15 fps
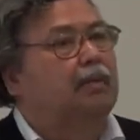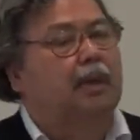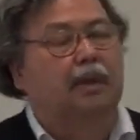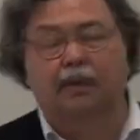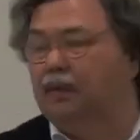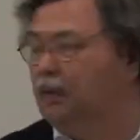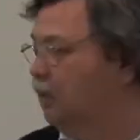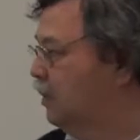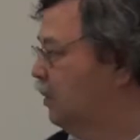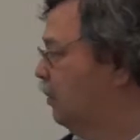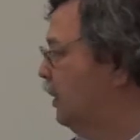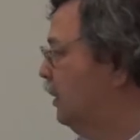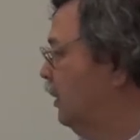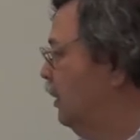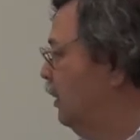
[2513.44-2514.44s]
mean falls
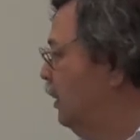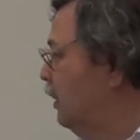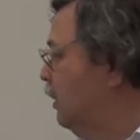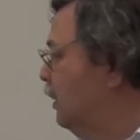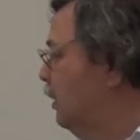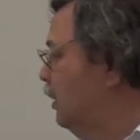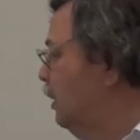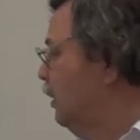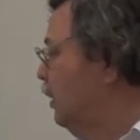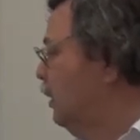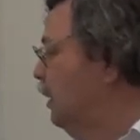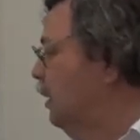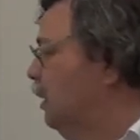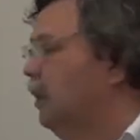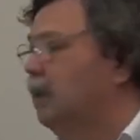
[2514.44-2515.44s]
within this
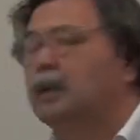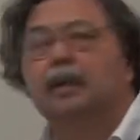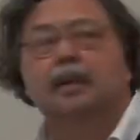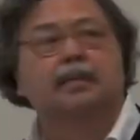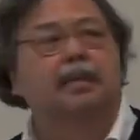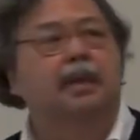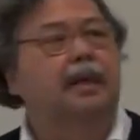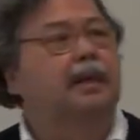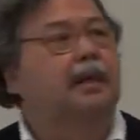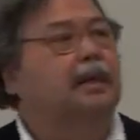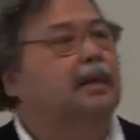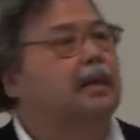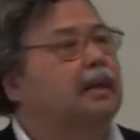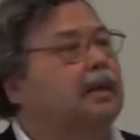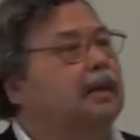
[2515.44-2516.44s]

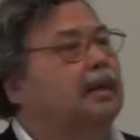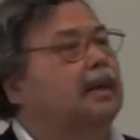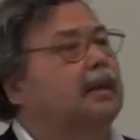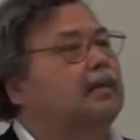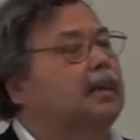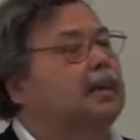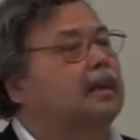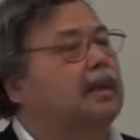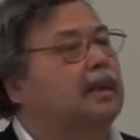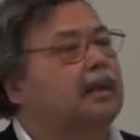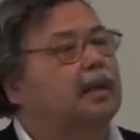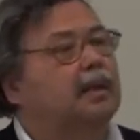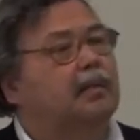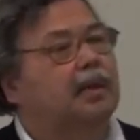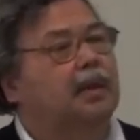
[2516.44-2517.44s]
bracket, then we say
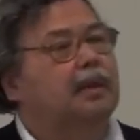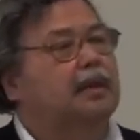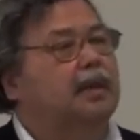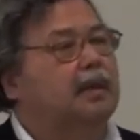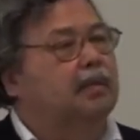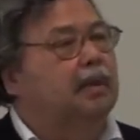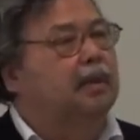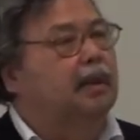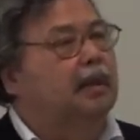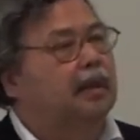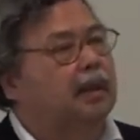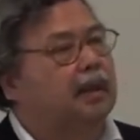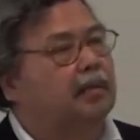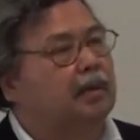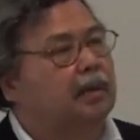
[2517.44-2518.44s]
that we accept a null
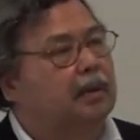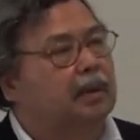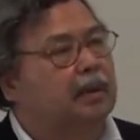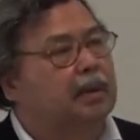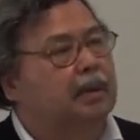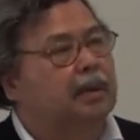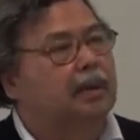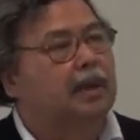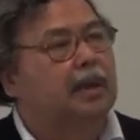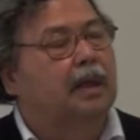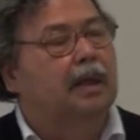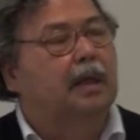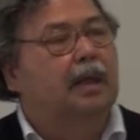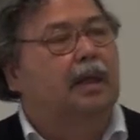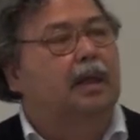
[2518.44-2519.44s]
hypothesis,
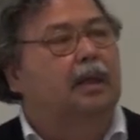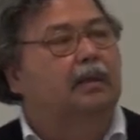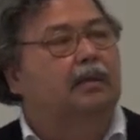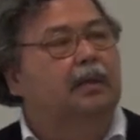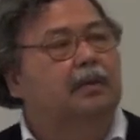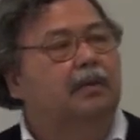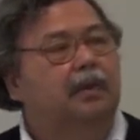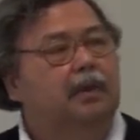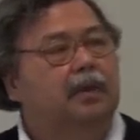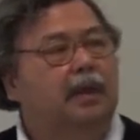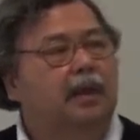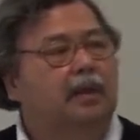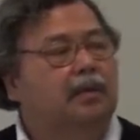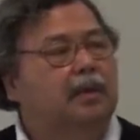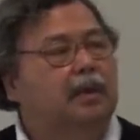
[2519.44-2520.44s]
and if it falls
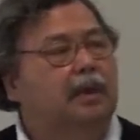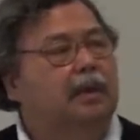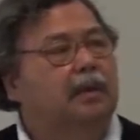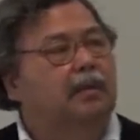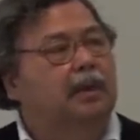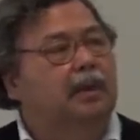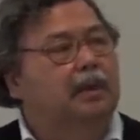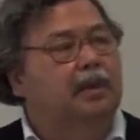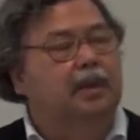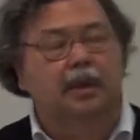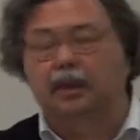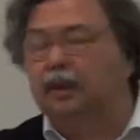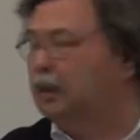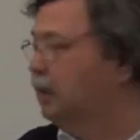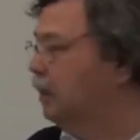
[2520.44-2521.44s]
outside, we
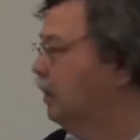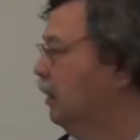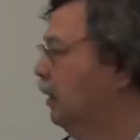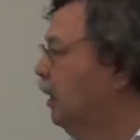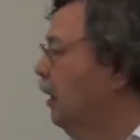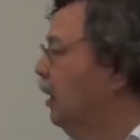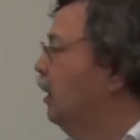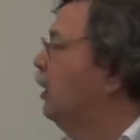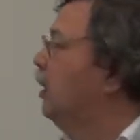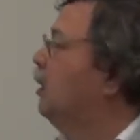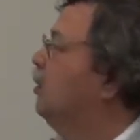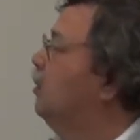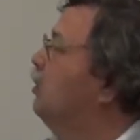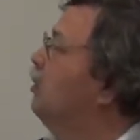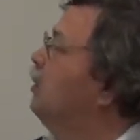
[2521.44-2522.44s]
reject it. Now
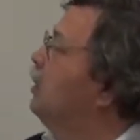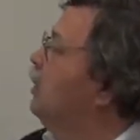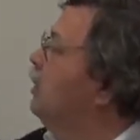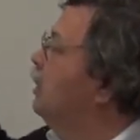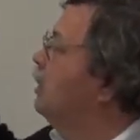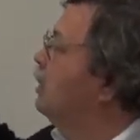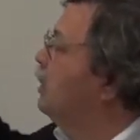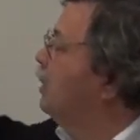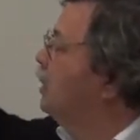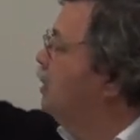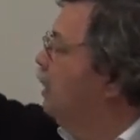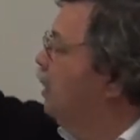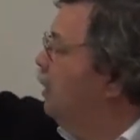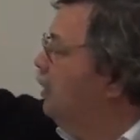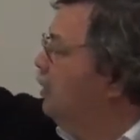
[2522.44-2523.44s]
look at this.
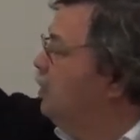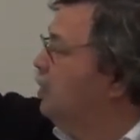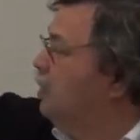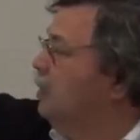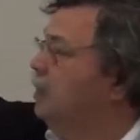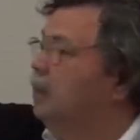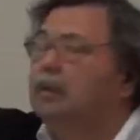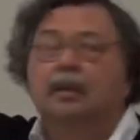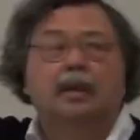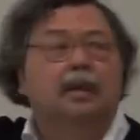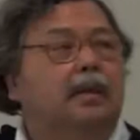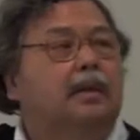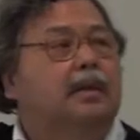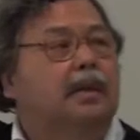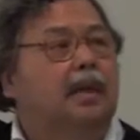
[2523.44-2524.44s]
The actual
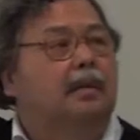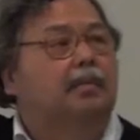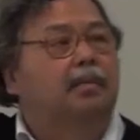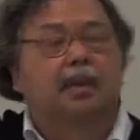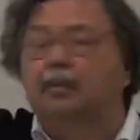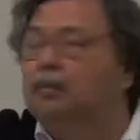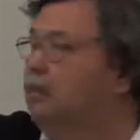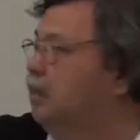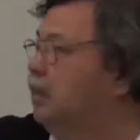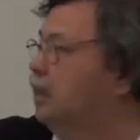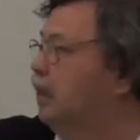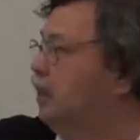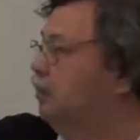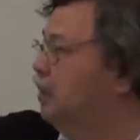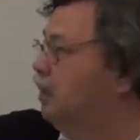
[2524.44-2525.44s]

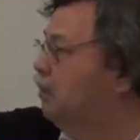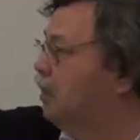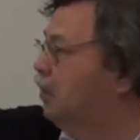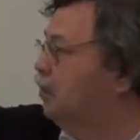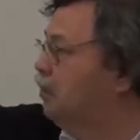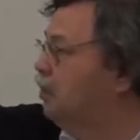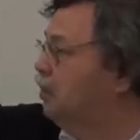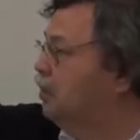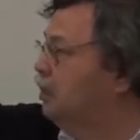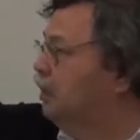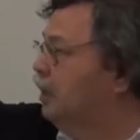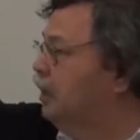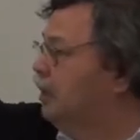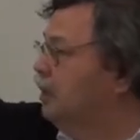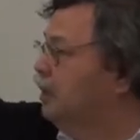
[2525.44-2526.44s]
sample
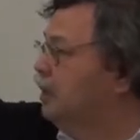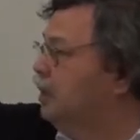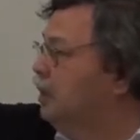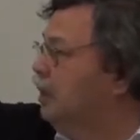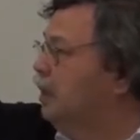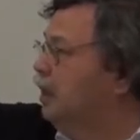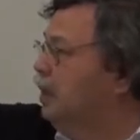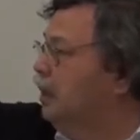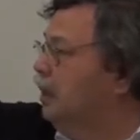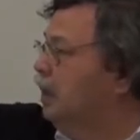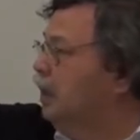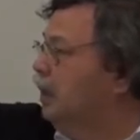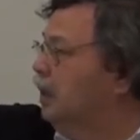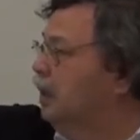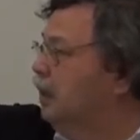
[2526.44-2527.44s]
proportion is
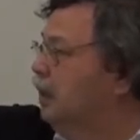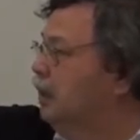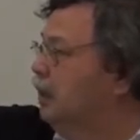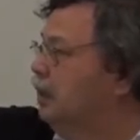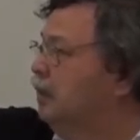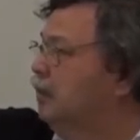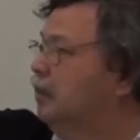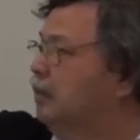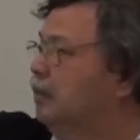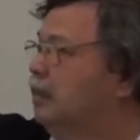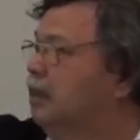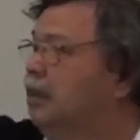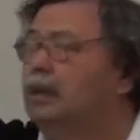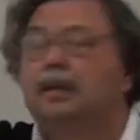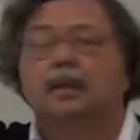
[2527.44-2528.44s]

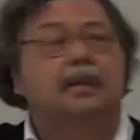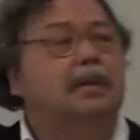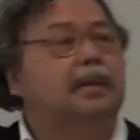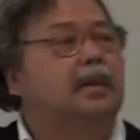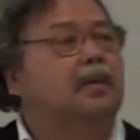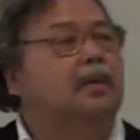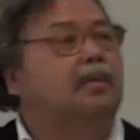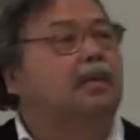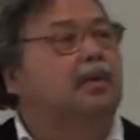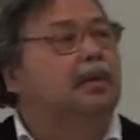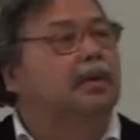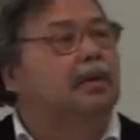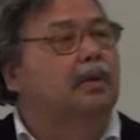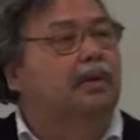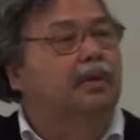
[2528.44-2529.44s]

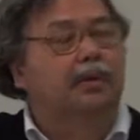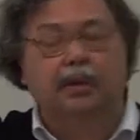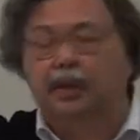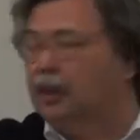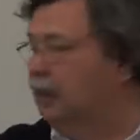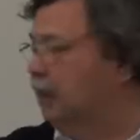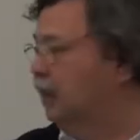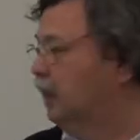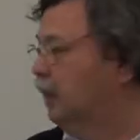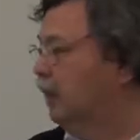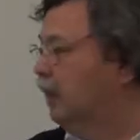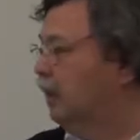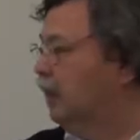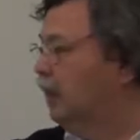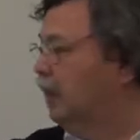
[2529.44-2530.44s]
0.03,
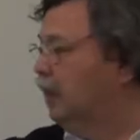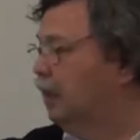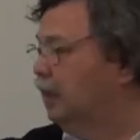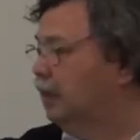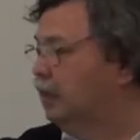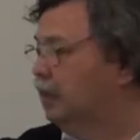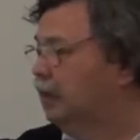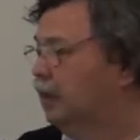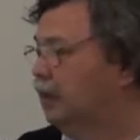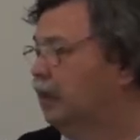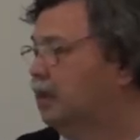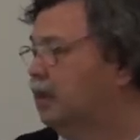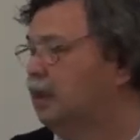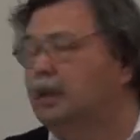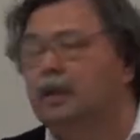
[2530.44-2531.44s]
and
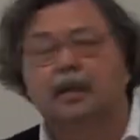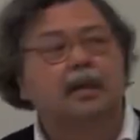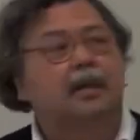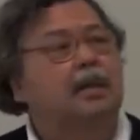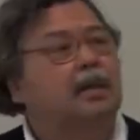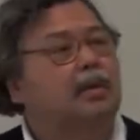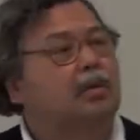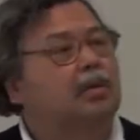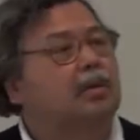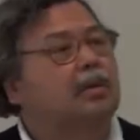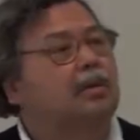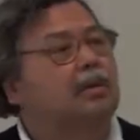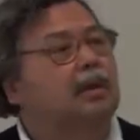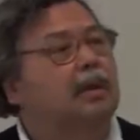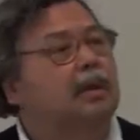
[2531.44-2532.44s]
it's rather close
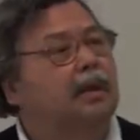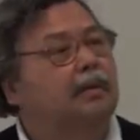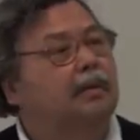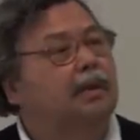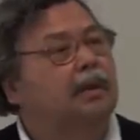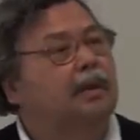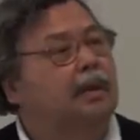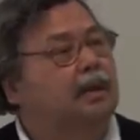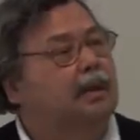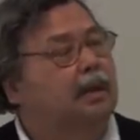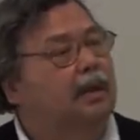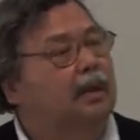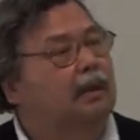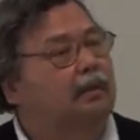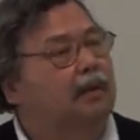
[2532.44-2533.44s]
to the left
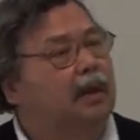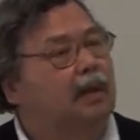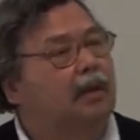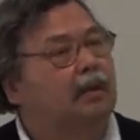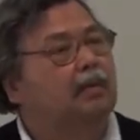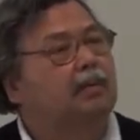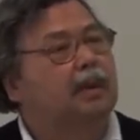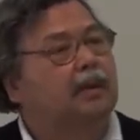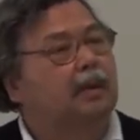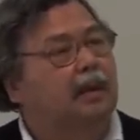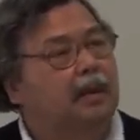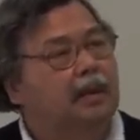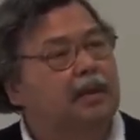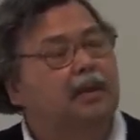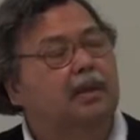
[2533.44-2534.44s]
critical value, but
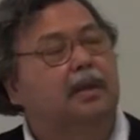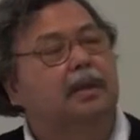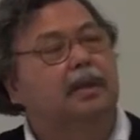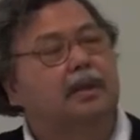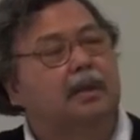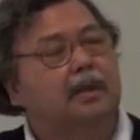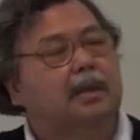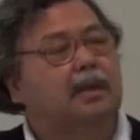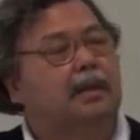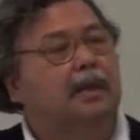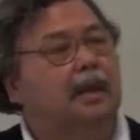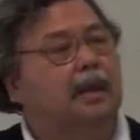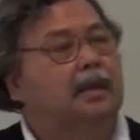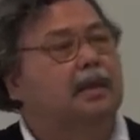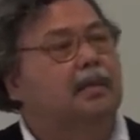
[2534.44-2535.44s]
actually it still
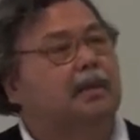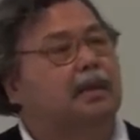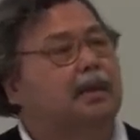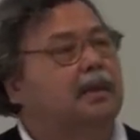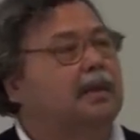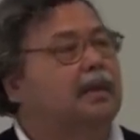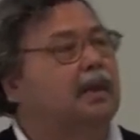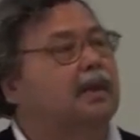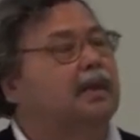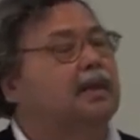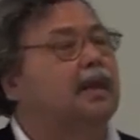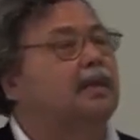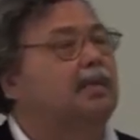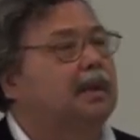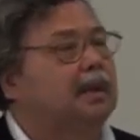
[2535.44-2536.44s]
lies within the
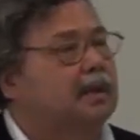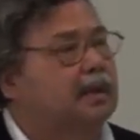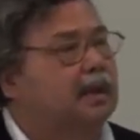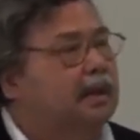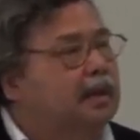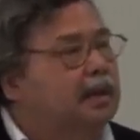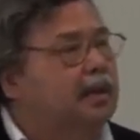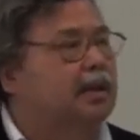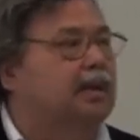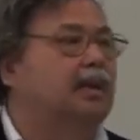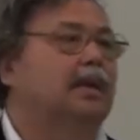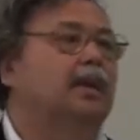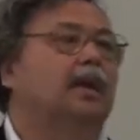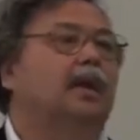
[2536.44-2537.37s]
acceptance region.